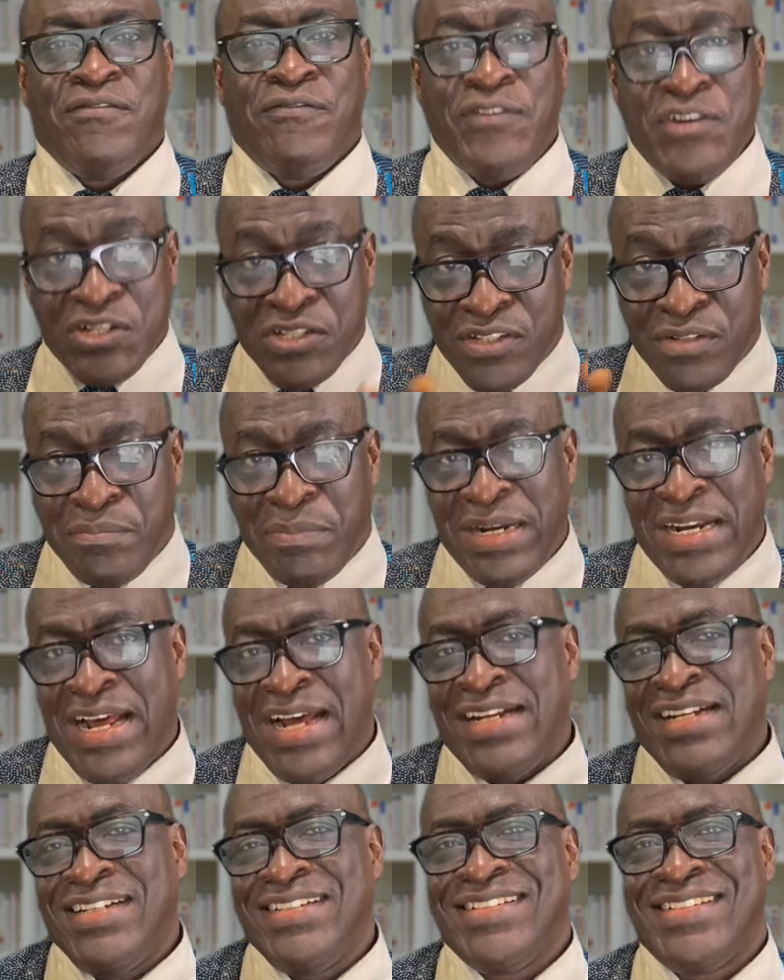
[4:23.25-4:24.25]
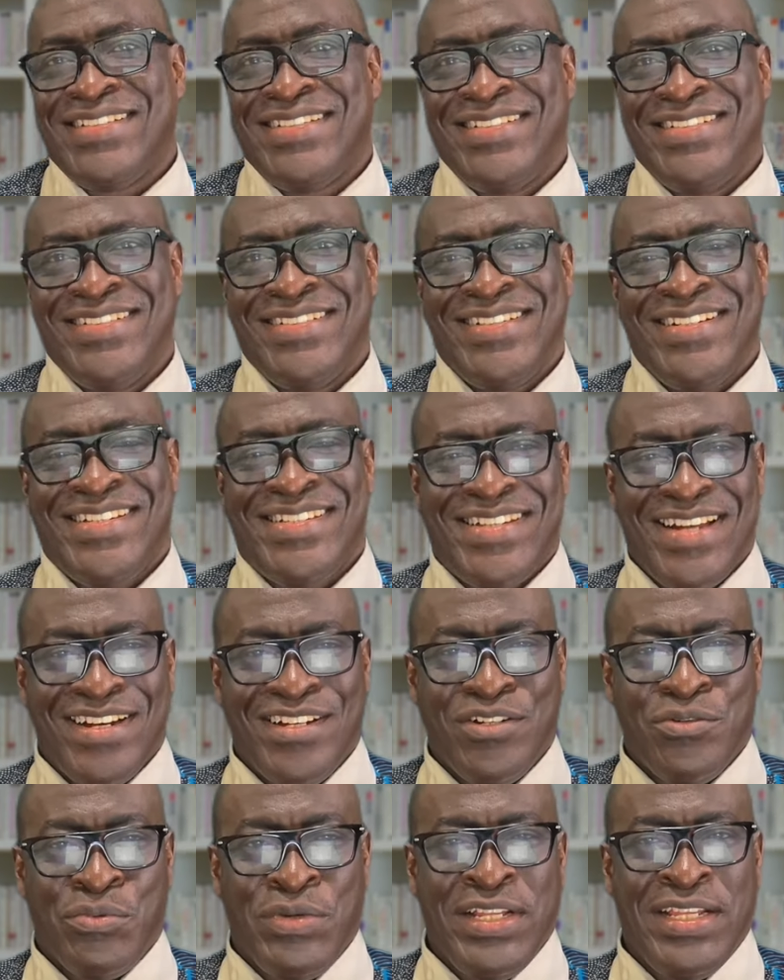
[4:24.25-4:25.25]
first bananas, he
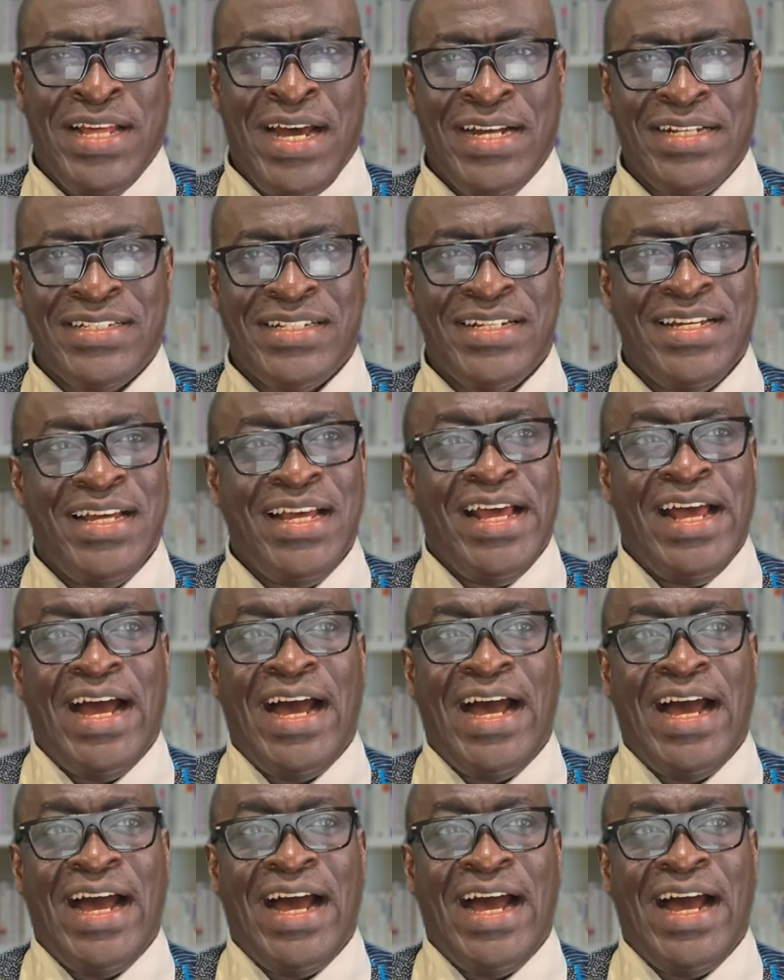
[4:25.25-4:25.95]
started with that,